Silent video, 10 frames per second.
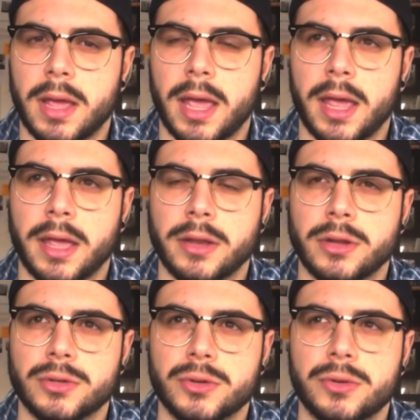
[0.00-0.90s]
and
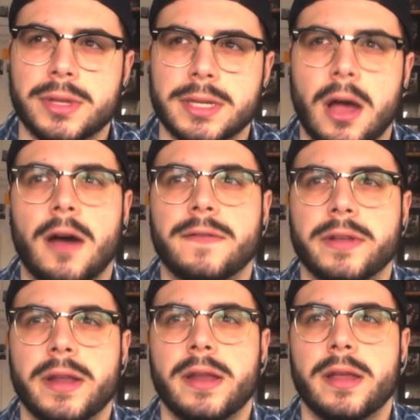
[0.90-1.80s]
truth is
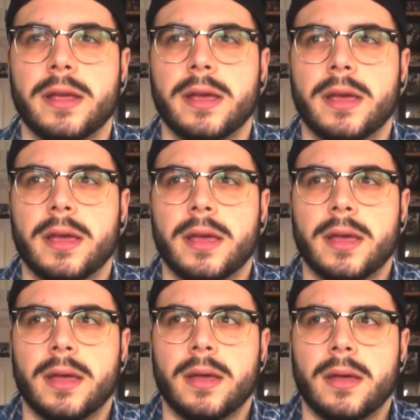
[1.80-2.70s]
often
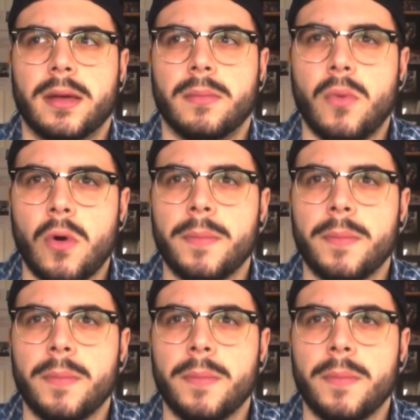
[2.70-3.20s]
more